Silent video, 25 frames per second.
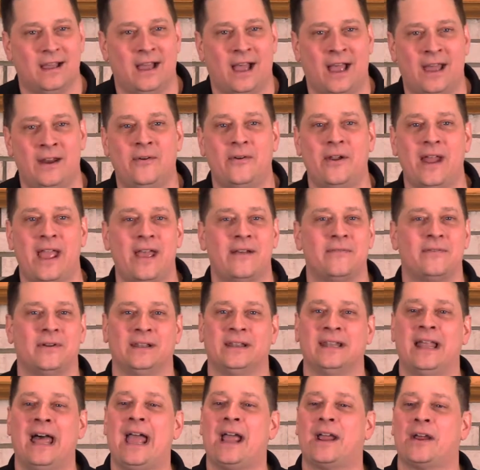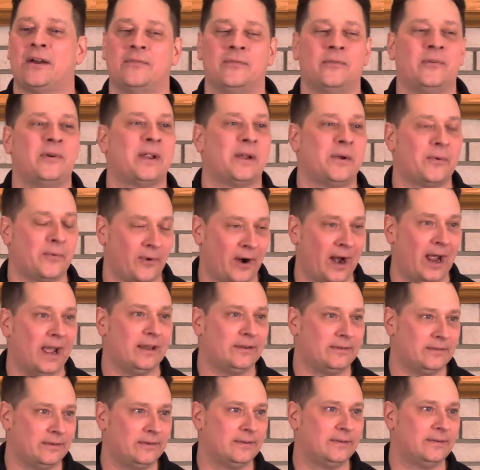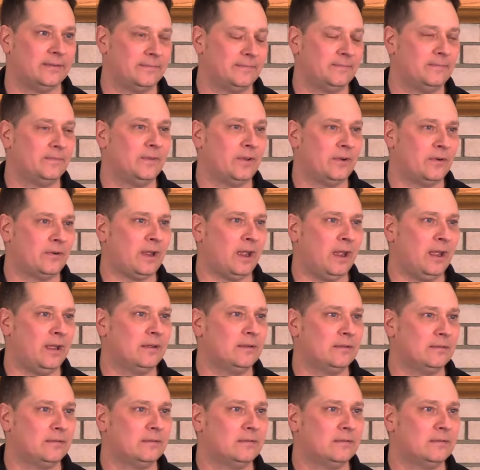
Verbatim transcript: I don't have a lack of regret, okay?